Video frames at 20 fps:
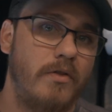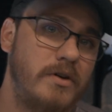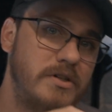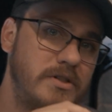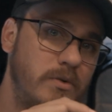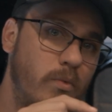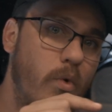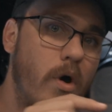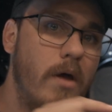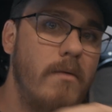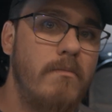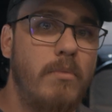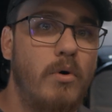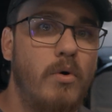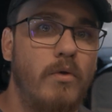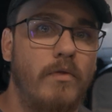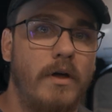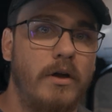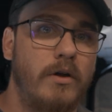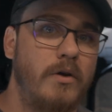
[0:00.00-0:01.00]
There's one
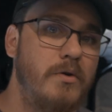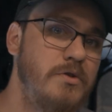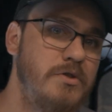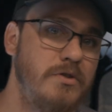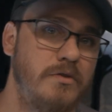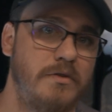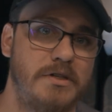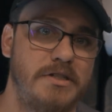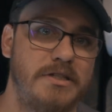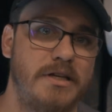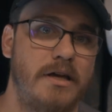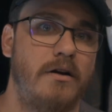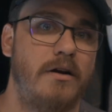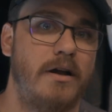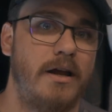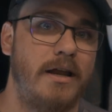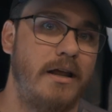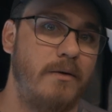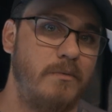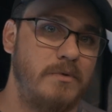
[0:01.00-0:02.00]
bolt that goes through the center
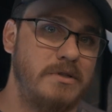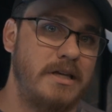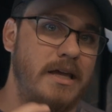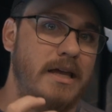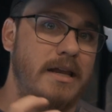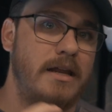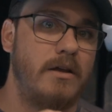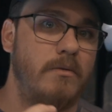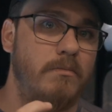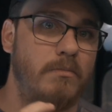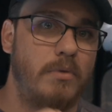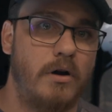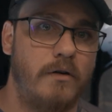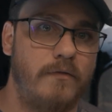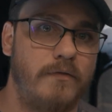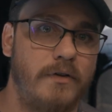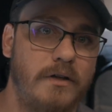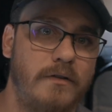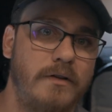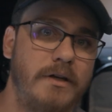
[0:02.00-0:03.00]
and it was hitting
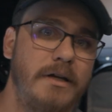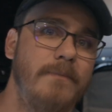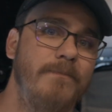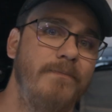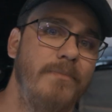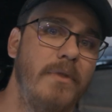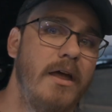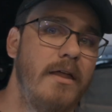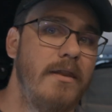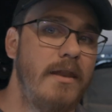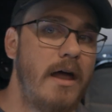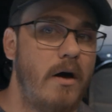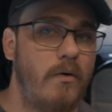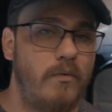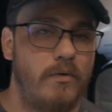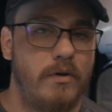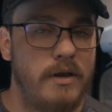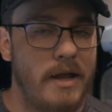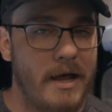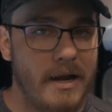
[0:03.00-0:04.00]
perfectly.
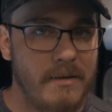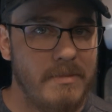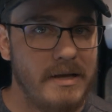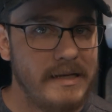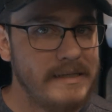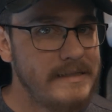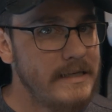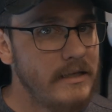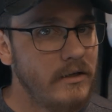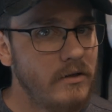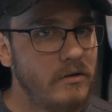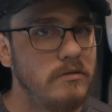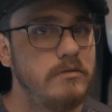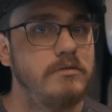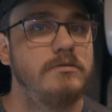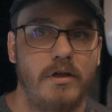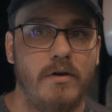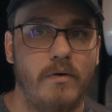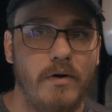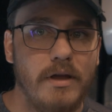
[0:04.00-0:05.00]
Now, not a big deal.
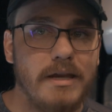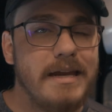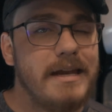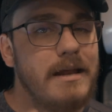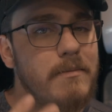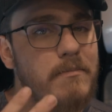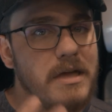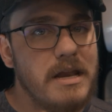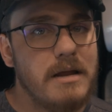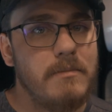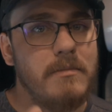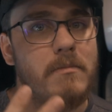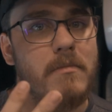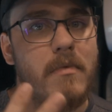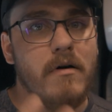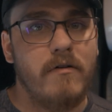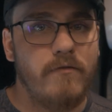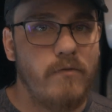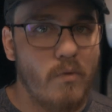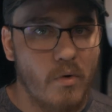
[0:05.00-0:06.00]
You only need a minimum
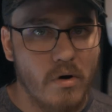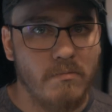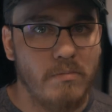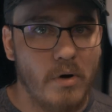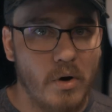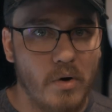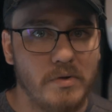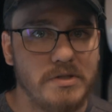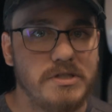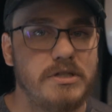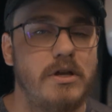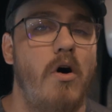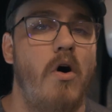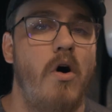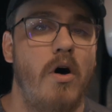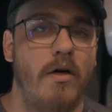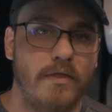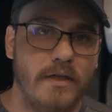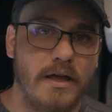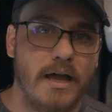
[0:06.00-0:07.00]
of 4 bolts
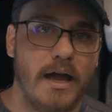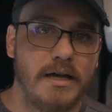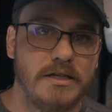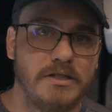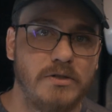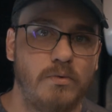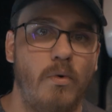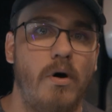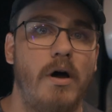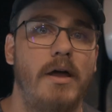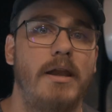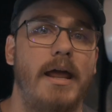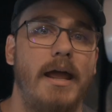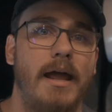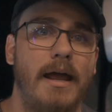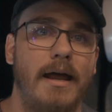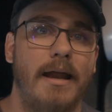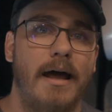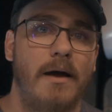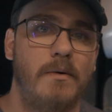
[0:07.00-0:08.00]
on the S1,
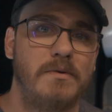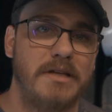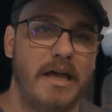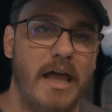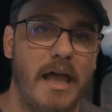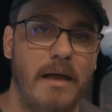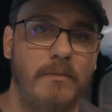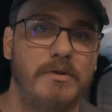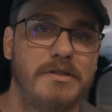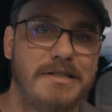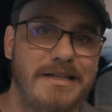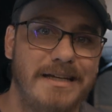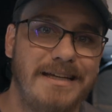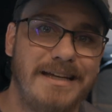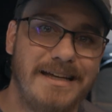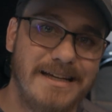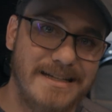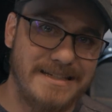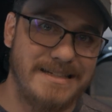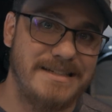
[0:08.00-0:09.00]
and I was able to
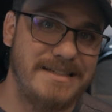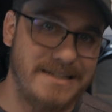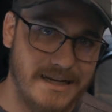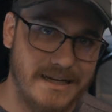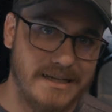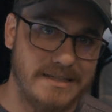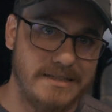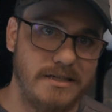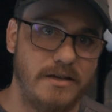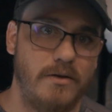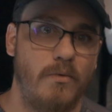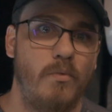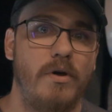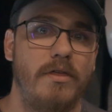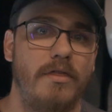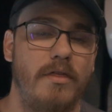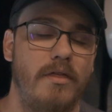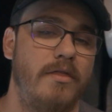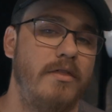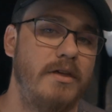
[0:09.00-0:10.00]
get 6
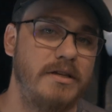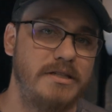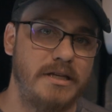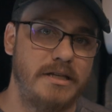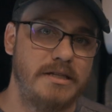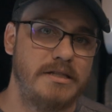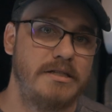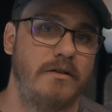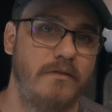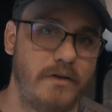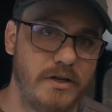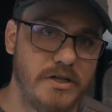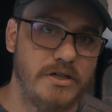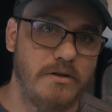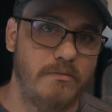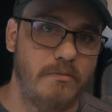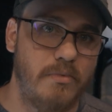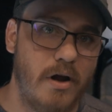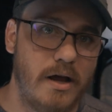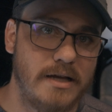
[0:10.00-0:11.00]
with this
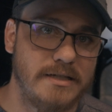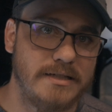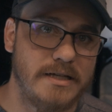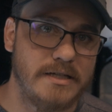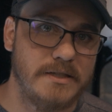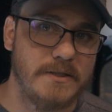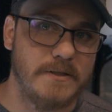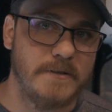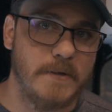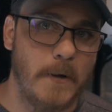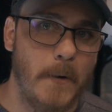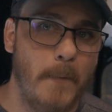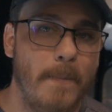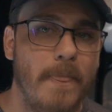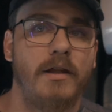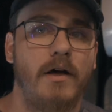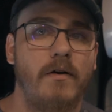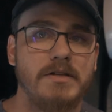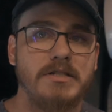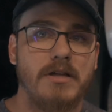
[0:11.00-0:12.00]
installation process. So
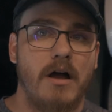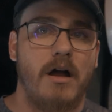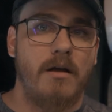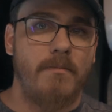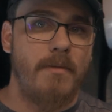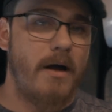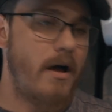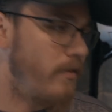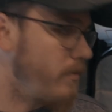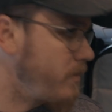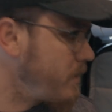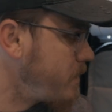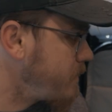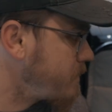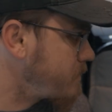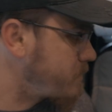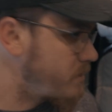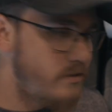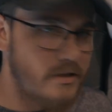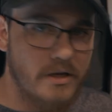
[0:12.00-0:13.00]
now let's talk about
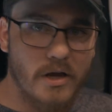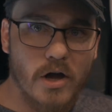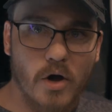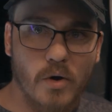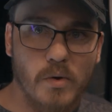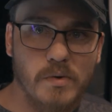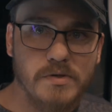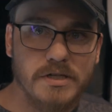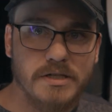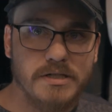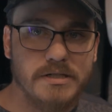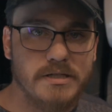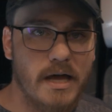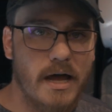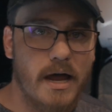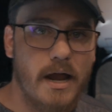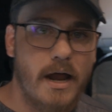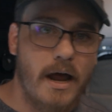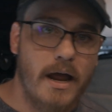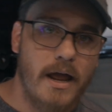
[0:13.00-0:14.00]
the hoses
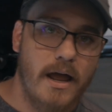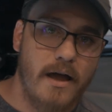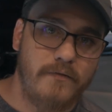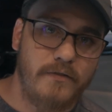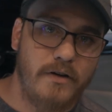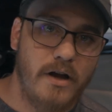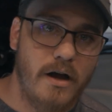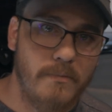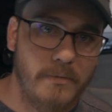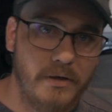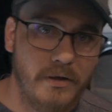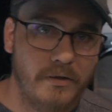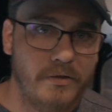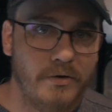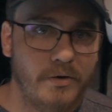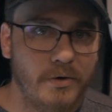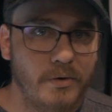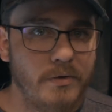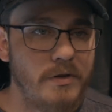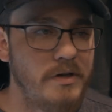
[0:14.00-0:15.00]
that I have coming
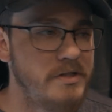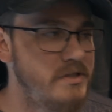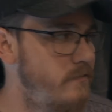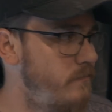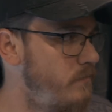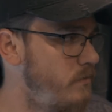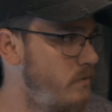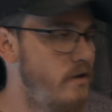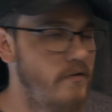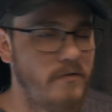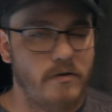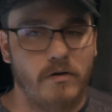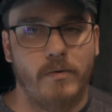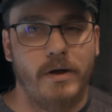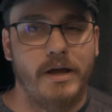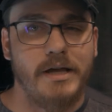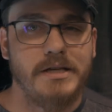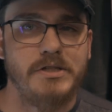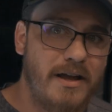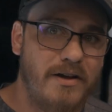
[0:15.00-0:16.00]
through. There's a few different
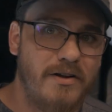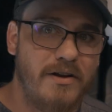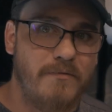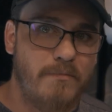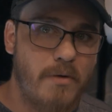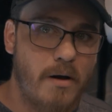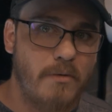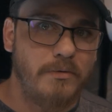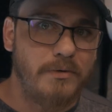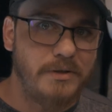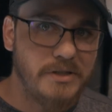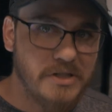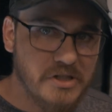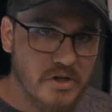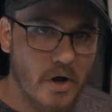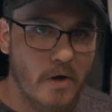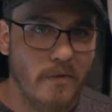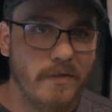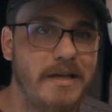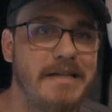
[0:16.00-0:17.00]
ways I could have probably
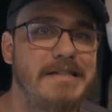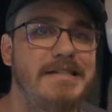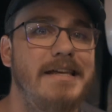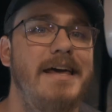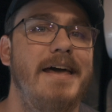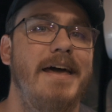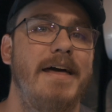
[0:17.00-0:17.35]
installed these.